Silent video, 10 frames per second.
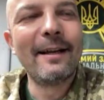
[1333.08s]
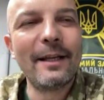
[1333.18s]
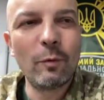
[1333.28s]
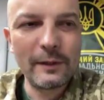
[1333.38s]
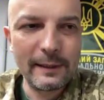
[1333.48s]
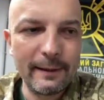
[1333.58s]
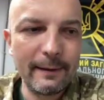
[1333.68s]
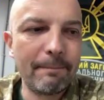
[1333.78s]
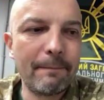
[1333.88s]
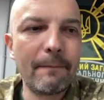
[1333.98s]
it was
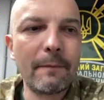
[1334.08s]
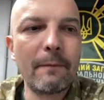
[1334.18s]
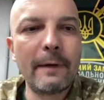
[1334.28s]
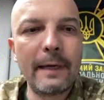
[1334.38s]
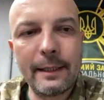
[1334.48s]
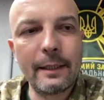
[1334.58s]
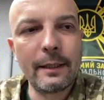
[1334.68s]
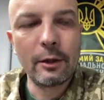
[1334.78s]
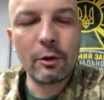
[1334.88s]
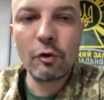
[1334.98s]
a
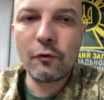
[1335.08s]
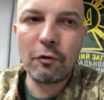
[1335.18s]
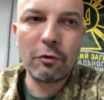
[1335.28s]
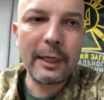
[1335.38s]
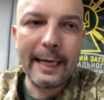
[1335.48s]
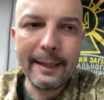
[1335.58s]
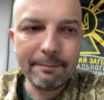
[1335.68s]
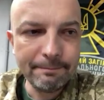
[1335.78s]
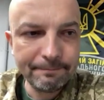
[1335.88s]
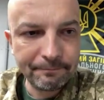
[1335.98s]
very useful
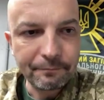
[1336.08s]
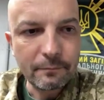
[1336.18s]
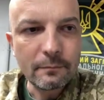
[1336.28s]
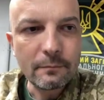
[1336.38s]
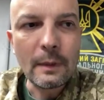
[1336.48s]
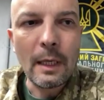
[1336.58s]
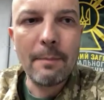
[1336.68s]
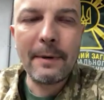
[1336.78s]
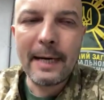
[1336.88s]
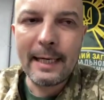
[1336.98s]
time,
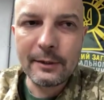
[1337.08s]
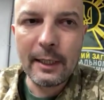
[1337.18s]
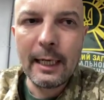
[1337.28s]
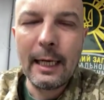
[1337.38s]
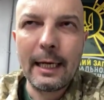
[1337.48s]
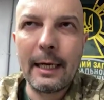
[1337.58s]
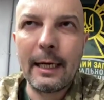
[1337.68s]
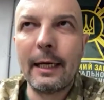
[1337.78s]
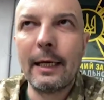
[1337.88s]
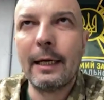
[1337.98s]
but
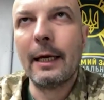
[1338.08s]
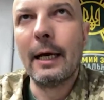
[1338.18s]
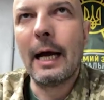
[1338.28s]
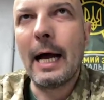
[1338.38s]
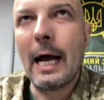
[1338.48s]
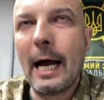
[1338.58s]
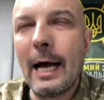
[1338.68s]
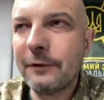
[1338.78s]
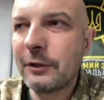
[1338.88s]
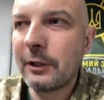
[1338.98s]

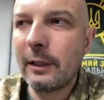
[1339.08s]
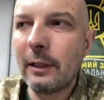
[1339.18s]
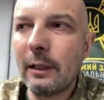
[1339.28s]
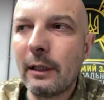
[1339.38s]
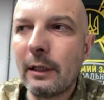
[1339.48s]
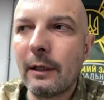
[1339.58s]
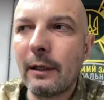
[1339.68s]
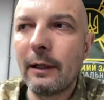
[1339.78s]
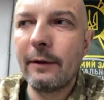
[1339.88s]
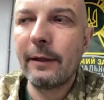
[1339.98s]
after
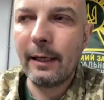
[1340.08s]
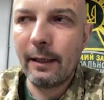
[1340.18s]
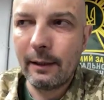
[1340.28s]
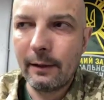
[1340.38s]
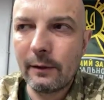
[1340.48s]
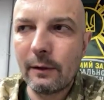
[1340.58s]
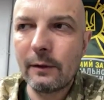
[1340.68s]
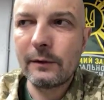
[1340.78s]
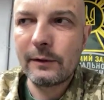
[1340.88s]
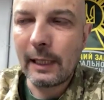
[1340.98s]
the
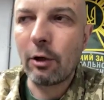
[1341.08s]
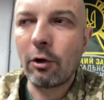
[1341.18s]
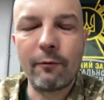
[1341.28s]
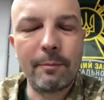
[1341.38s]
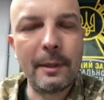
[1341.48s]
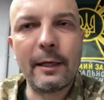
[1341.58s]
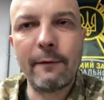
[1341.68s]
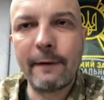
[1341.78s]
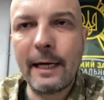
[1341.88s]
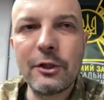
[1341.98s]
start of big
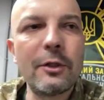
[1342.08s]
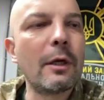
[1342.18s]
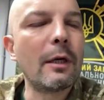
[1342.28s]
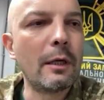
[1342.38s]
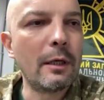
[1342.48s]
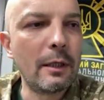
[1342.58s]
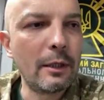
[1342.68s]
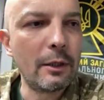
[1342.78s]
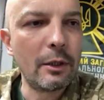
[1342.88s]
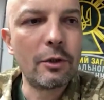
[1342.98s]
invasion,
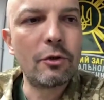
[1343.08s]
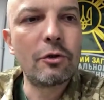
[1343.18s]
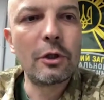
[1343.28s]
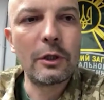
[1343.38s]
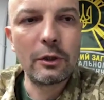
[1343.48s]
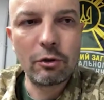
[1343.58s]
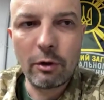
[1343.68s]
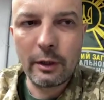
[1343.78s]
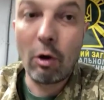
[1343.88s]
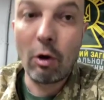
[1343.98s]
uh,
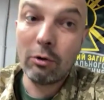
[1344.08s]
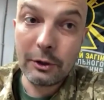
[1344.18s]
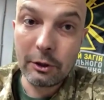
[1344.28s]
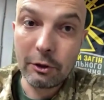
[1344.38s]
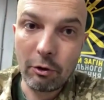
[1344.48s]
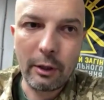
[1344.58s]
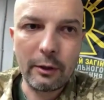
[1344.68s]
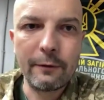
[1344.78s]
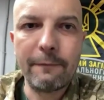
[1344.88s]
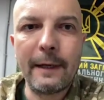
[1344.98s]
territorial all territorial
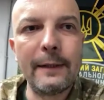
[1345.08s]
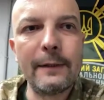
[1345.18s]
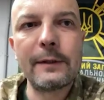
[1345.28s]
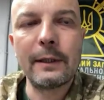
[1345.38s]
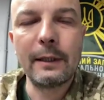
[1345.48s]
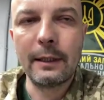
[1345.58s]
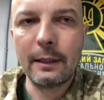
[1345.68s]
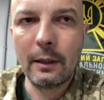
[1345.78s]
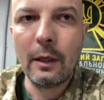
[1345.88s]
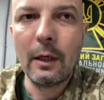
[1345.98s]
defense
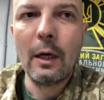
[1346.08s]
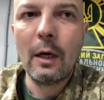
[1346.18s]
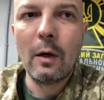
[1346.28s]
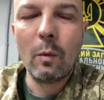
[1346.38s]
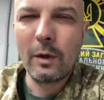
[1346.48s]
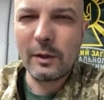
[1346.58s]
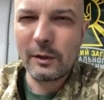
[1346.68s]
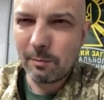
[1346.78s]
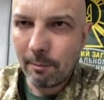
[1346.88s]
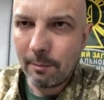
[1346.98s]
uh,
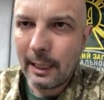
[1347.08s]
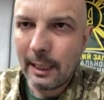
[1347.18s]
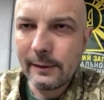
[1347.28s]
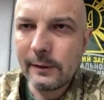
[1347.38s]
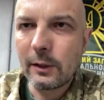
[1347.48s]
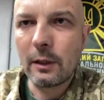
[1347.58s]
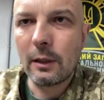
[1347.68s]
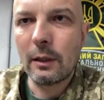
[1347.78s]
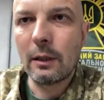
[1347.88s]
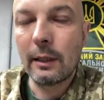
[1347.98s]
was mobilized
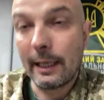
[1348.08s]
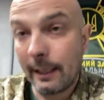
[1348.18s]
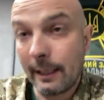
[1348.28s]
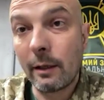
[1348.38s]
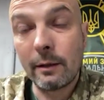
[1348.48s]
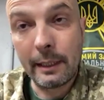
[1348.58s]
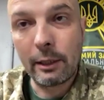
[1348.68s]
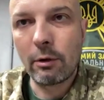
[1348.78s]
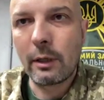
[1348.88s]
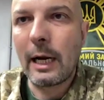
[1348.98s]
uh, like a
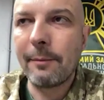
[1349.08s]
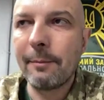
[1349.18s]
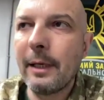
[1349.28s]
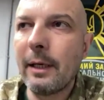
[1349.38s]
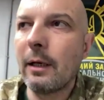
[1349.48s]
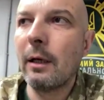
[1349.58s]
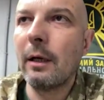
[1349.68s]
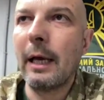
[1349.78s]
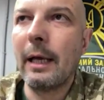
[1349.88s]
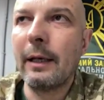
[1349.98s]
regular army
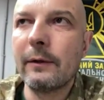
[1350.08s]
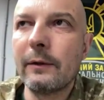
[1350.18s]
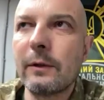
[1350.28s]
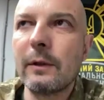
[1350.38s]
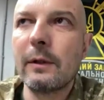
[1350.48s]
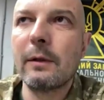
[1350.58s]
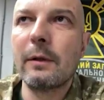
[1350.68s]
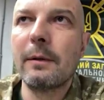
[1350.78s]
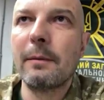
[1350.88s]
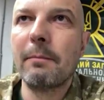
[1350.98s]
uh, and
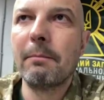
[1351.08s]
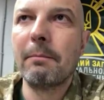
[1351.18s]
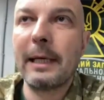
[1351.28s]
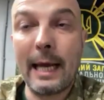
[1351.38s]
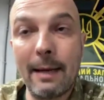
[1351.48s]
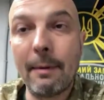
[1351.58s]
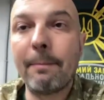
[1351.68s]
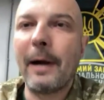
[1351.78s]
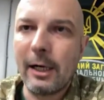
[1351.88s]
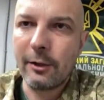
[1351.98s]
uh, became a
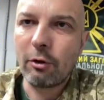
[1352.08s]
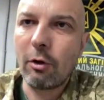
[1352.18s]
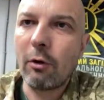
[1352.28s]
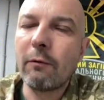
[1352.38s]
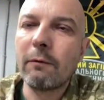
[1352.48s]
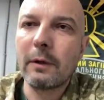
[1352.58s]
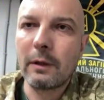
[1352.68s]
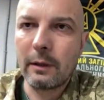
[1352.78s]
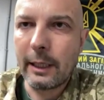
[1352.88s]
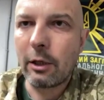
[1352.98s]
part of
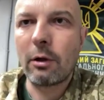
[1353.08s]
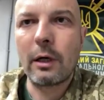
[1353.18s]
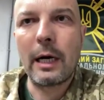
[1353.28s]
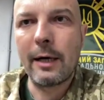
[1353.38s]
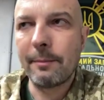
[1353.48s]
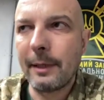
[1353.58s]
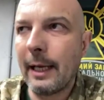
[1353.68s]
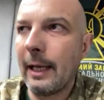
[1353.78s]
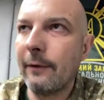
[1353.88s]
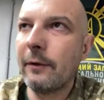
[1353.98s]
a regular army
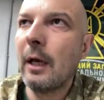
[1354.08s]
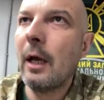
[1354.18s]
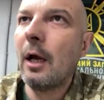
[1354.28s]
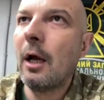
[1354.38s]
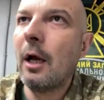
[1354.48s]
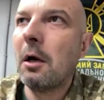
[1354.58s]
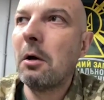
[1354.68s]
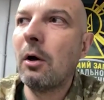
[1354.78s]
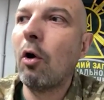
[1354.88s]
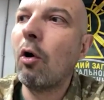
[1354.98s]
and
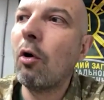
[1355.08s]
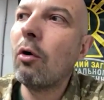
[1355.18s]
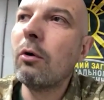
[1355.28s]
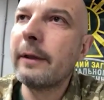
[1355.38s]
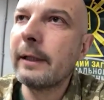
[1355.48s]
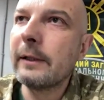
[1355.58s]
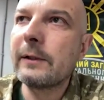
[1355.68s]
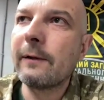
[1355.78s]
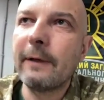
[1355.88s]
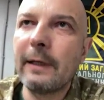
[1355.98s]
all
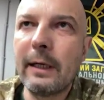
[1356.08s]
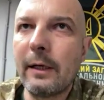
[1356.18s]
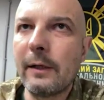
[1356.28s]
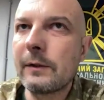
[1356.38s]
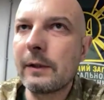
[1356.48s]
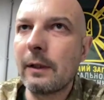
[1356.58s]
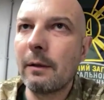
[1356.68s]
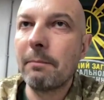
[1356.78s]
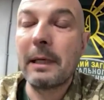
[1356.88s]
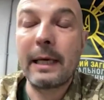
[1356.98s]
these civilians
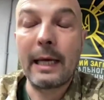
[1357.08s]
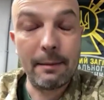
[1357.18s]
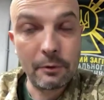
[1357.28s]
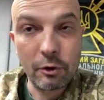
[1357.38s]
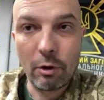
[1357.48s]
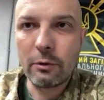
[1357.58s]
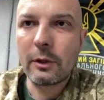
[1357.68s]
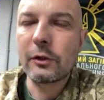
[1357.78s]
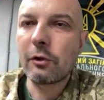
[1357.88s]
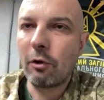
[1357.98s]
became
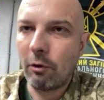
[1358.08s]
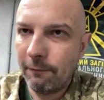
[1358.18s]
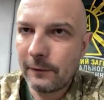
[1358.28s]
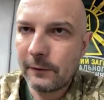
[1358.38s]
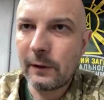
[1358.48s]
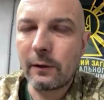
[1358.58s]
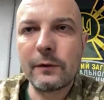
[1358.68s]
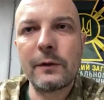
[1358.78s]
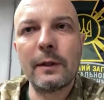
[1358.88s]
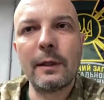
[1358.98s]
soldiers
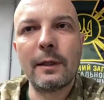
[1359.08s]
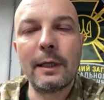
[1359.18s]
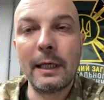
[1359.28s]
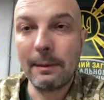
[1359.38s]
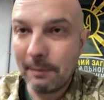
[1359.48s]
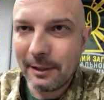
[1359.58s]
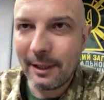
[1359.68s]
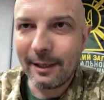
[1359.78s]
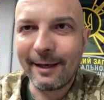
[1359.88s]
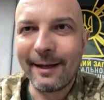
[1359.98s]
officers
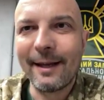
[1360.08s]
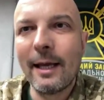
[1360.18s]
immediately